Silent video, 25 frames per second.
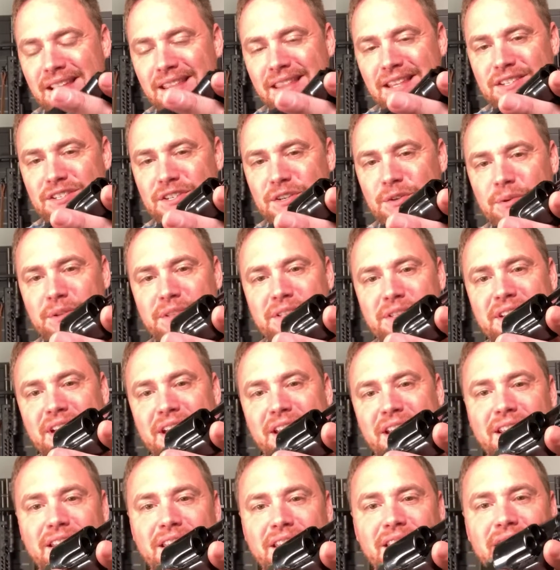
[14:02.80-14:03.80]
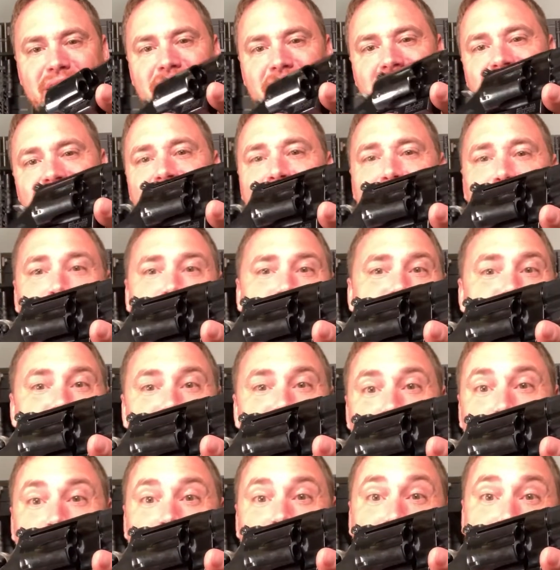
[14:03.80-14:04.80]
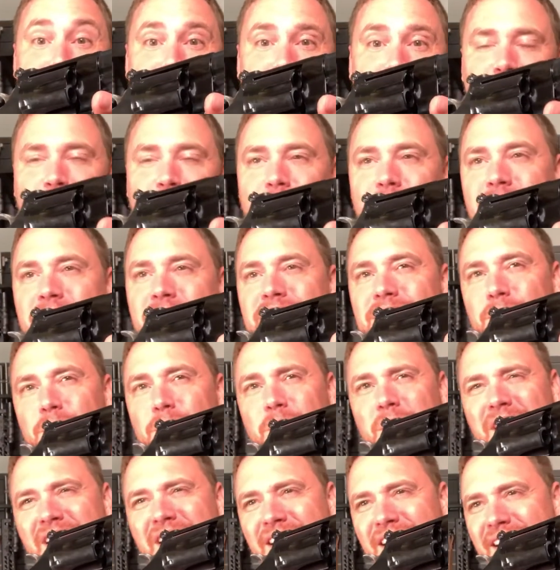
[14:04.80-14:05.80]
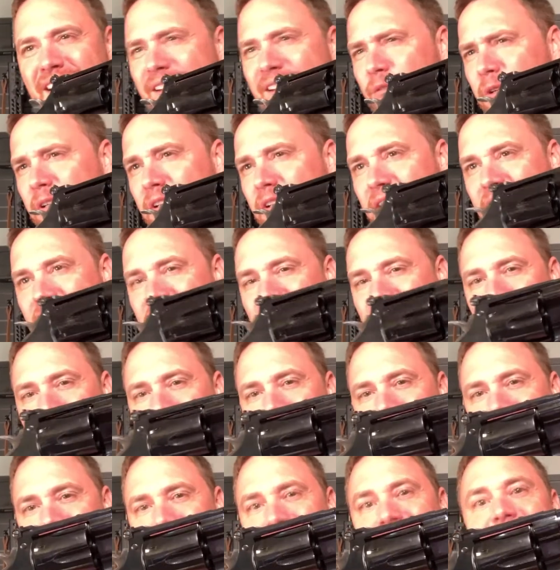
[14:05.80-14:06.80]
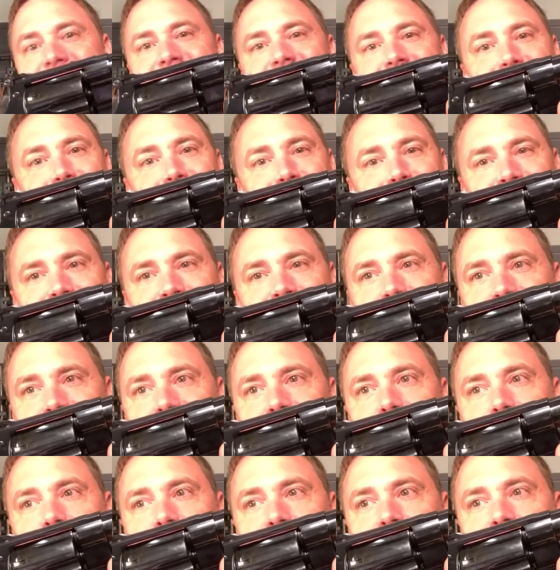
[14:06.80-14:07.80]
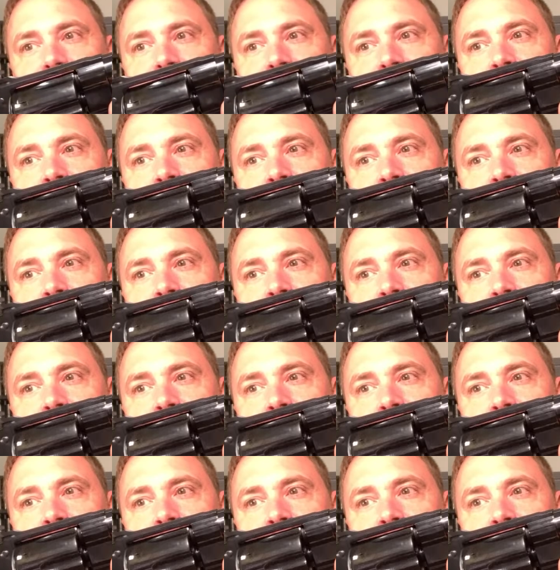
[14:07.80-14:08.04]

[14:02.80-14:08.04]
that you would say that, well, it's not my favorite, is really, really nitpicking. This is just an awesome gun.